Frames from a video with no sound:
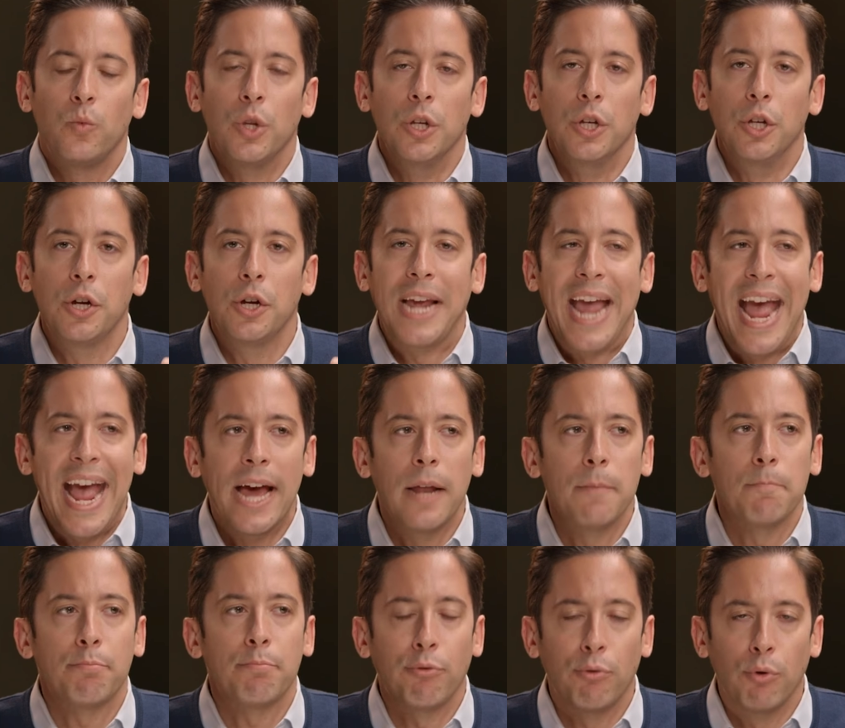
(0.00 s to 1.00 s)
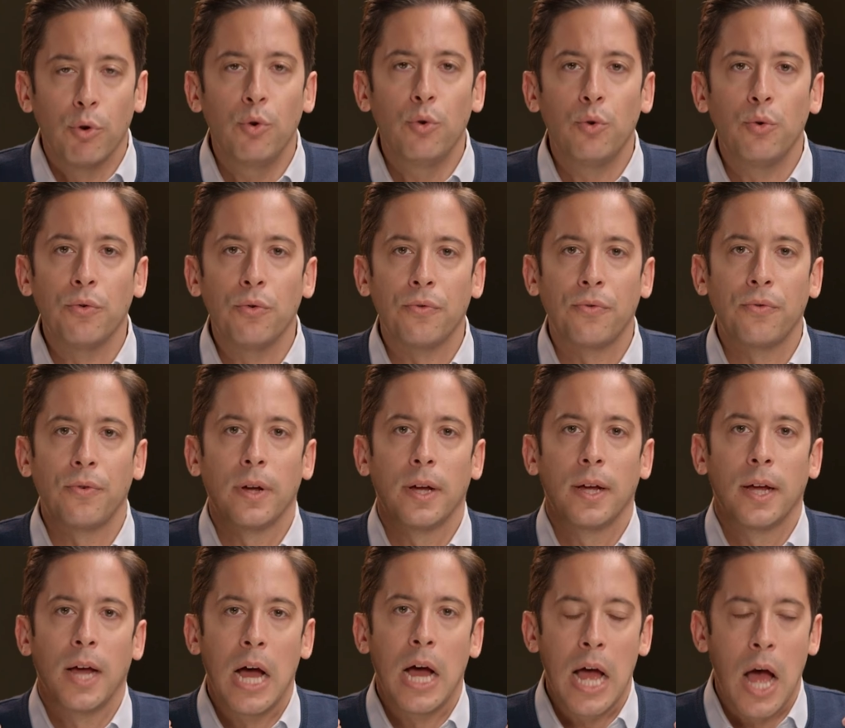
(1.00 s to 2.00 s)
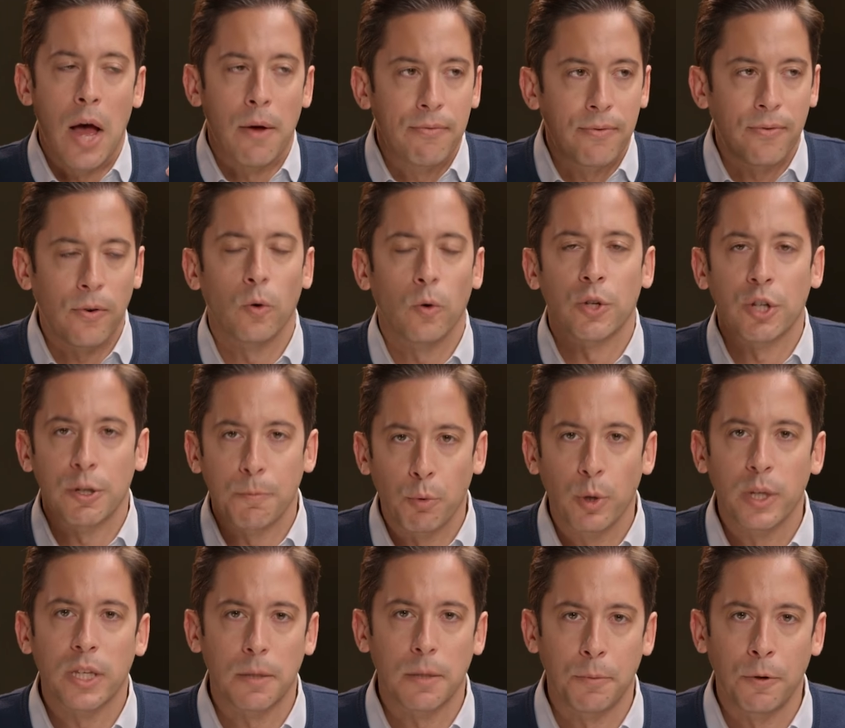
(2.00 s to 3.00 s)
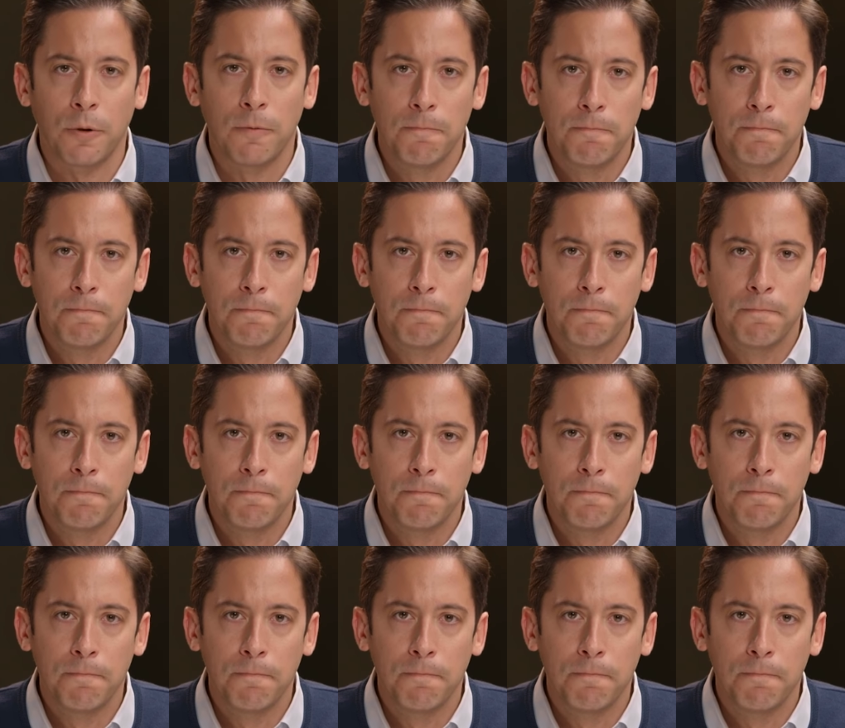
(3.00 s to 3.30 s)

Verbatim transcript: you can't prove a first principle.